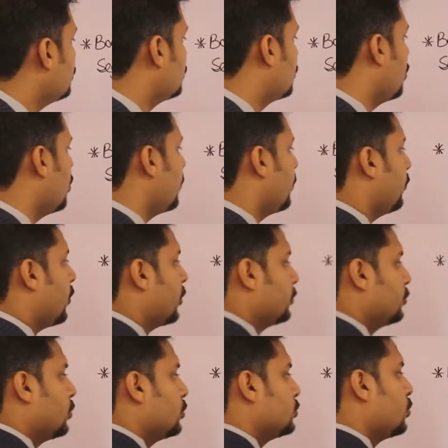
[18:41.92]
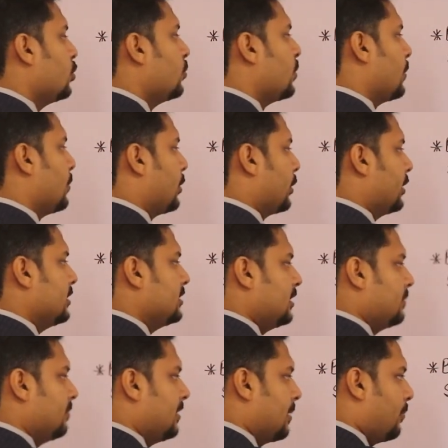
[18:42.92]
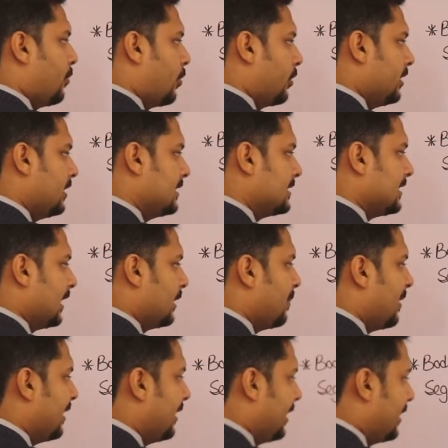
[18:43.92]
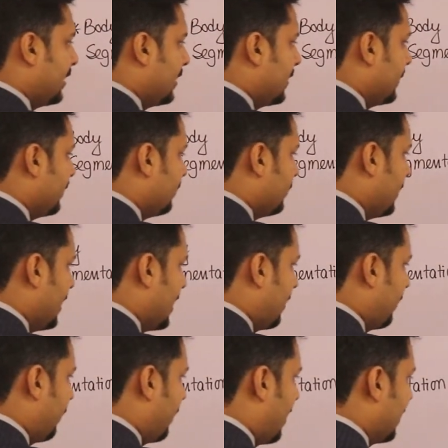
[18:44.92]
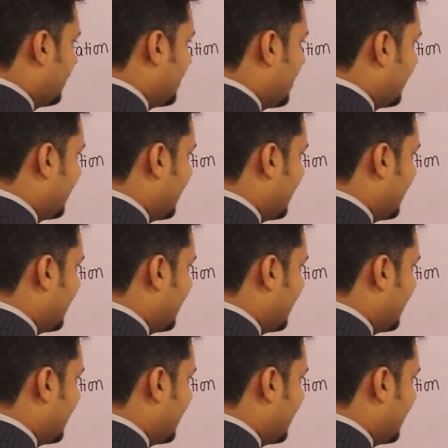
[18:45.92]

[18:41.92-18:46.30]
group of organism, their body is segmented, they are further